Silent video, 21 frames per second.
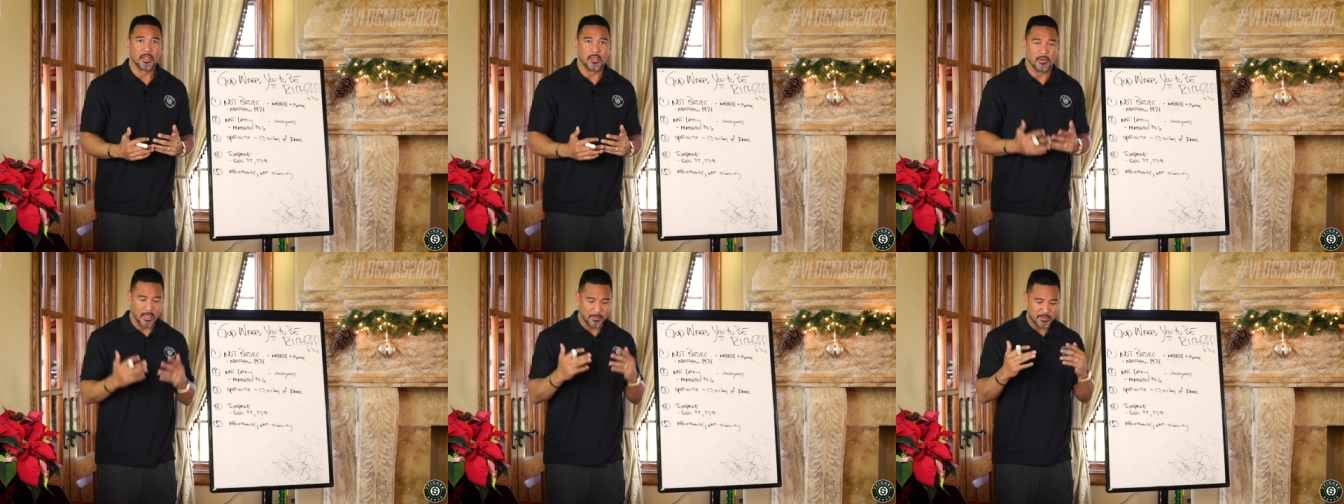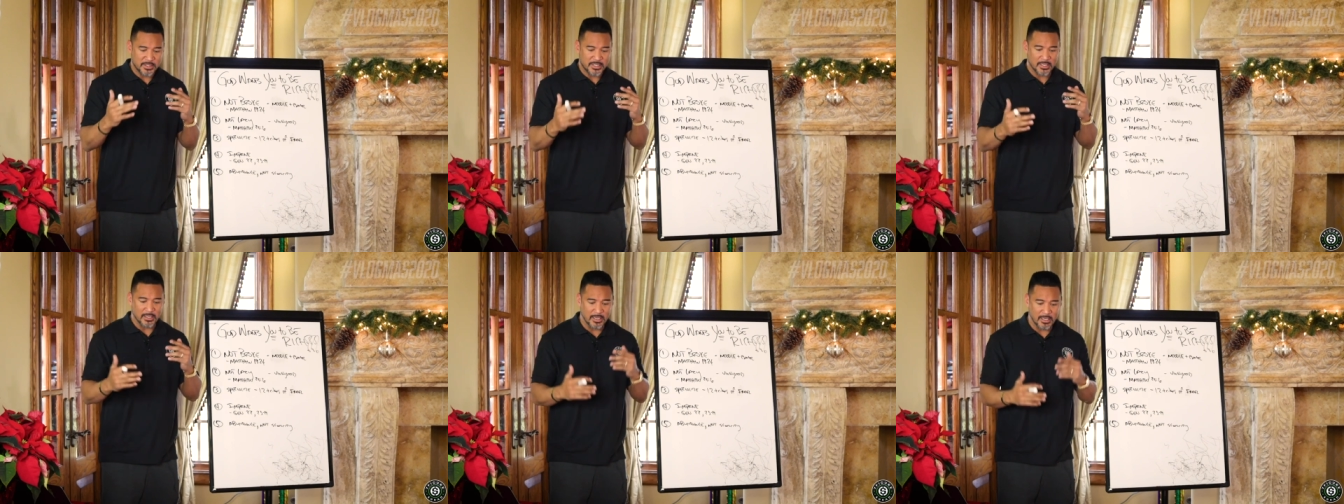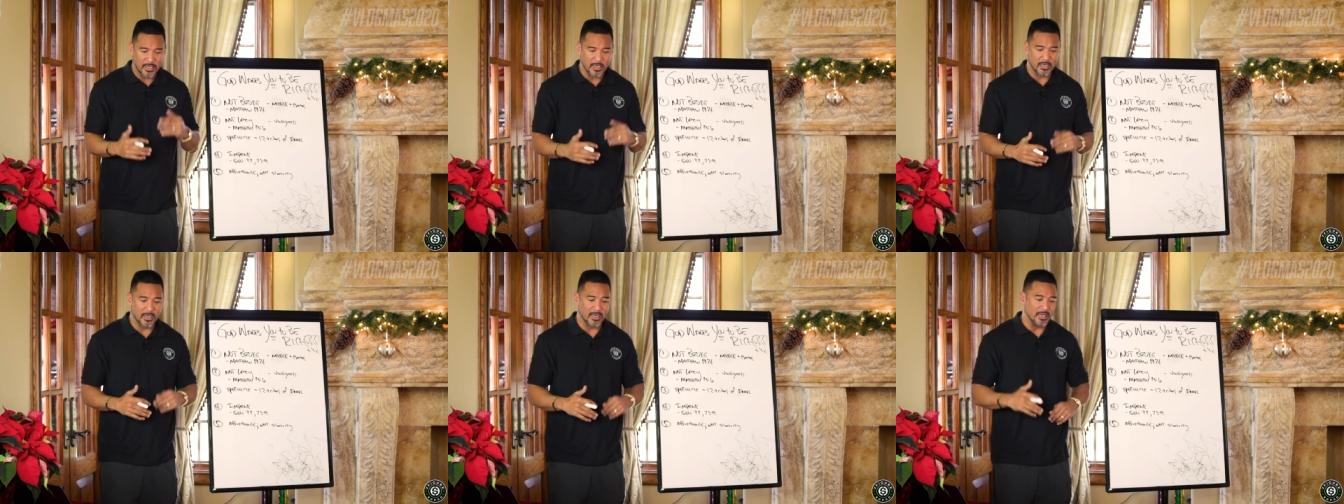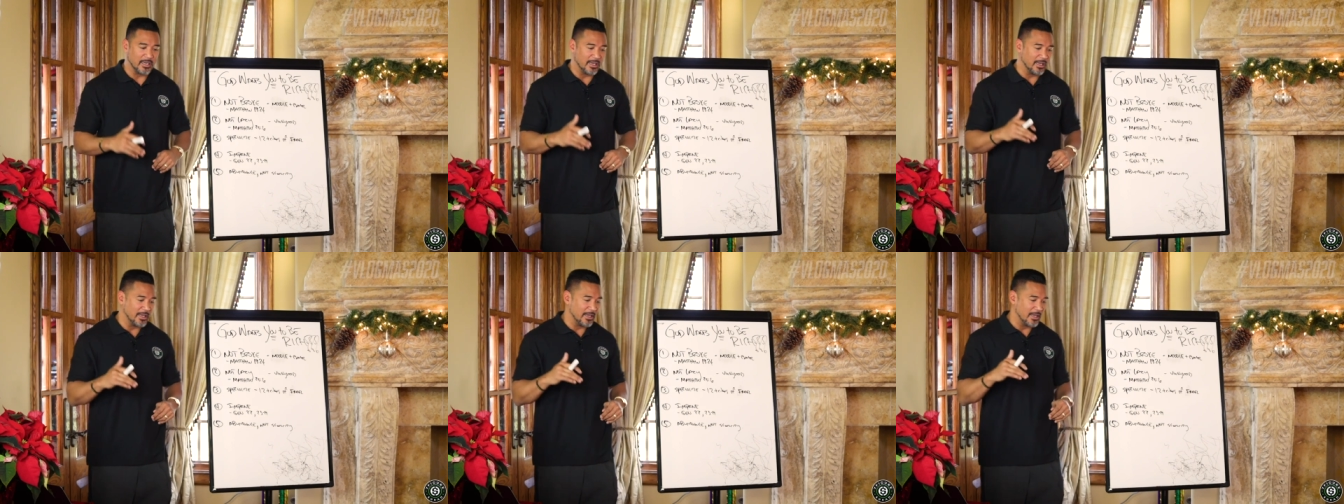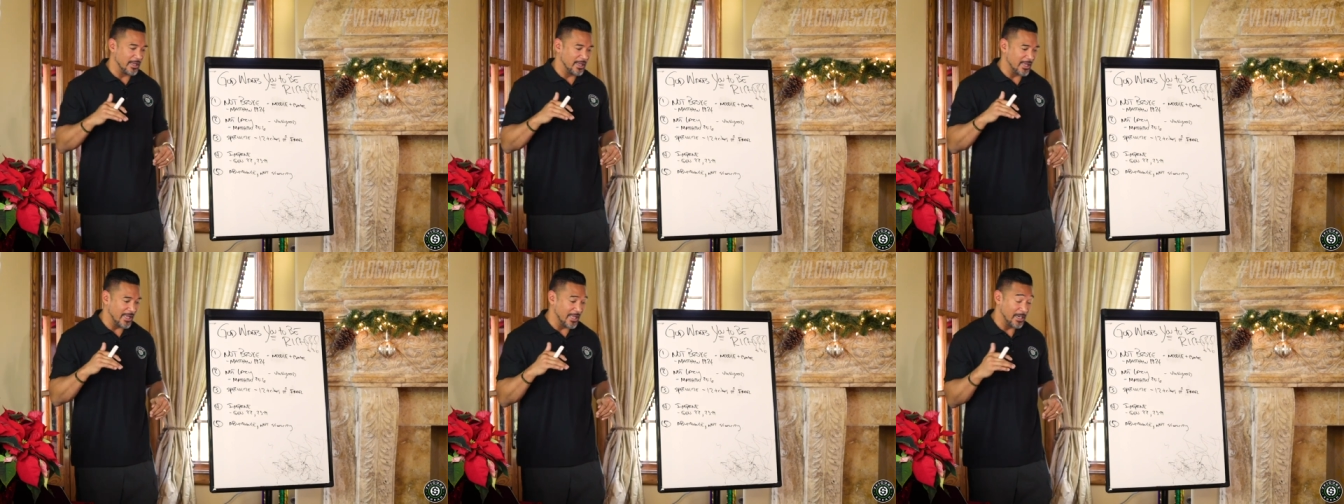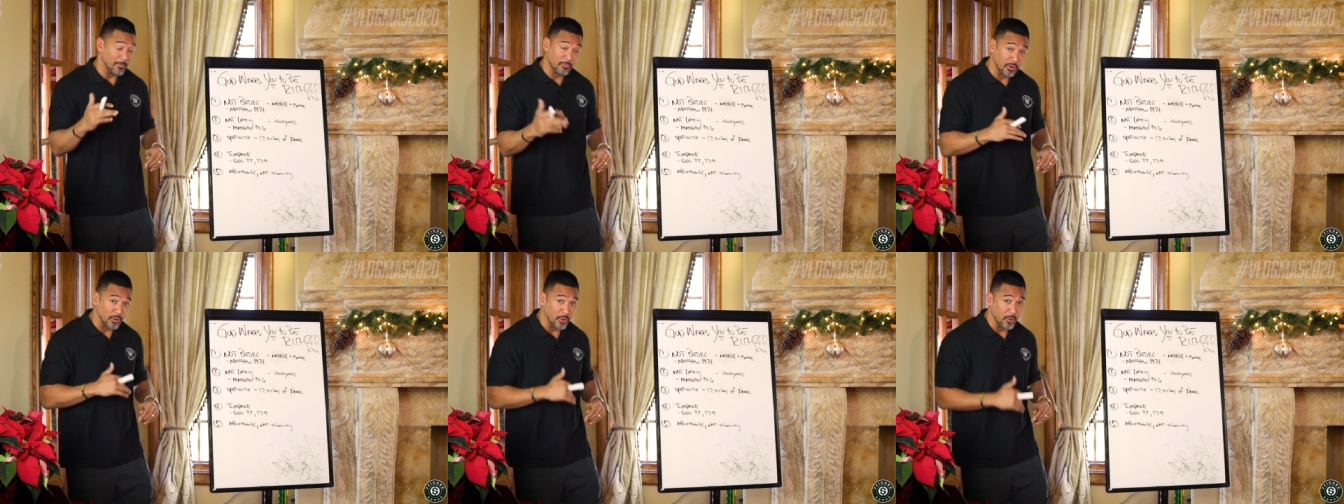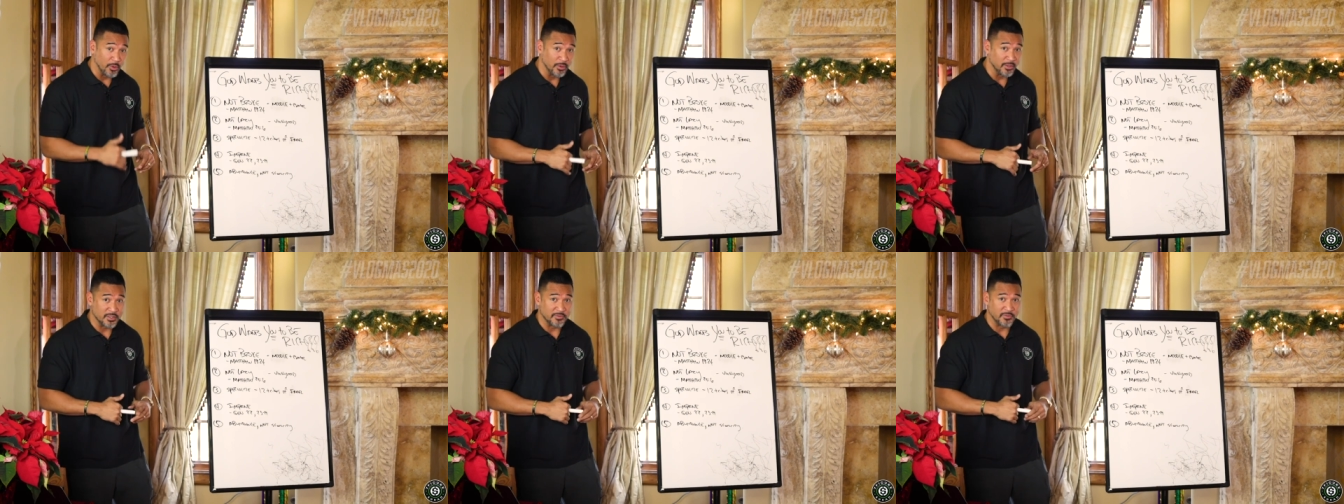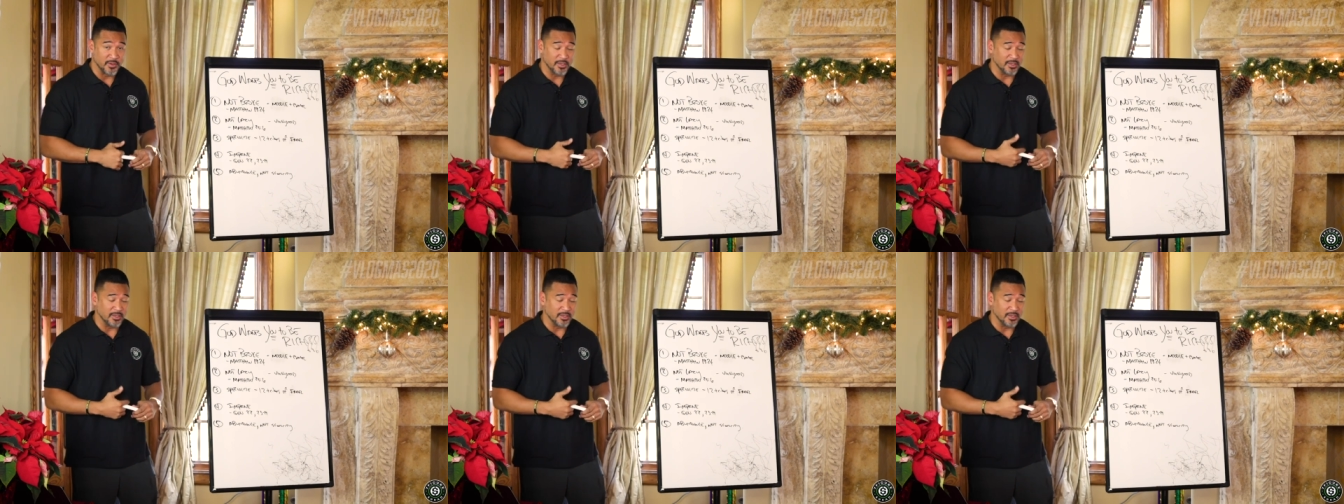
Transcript: And I'm sitting here and I'm recording this